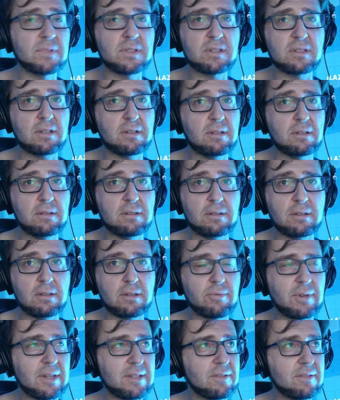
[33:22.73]
still
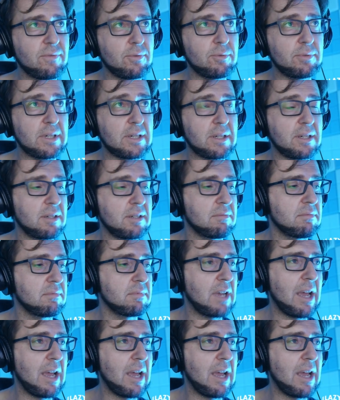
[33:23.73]
runs fluently.